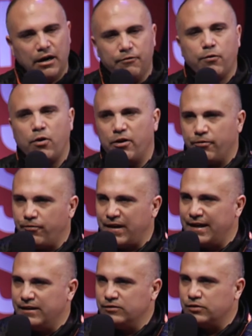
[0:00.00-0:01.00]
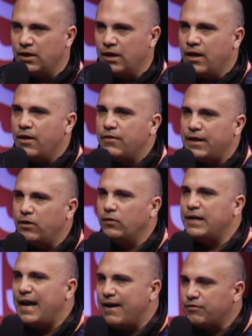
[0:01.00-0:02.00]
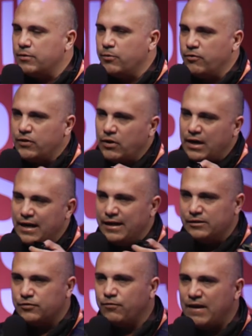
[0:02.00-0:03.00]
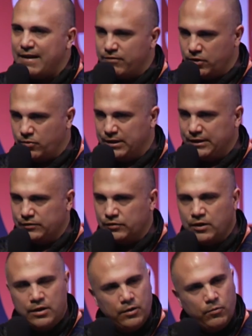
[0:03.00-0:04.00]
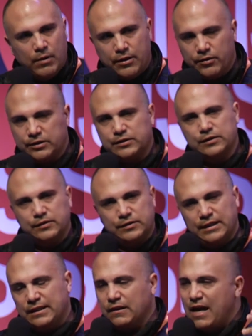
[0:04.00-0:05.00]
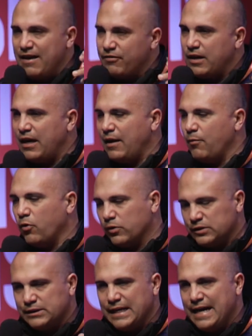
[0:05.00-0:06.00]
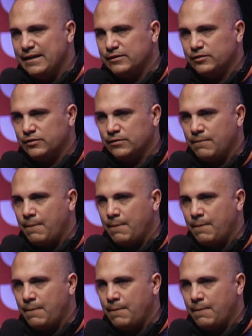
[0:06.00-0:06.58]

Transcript: For our fans, they only have to move their eyes 5 degrees, whether it's to see live game or stats.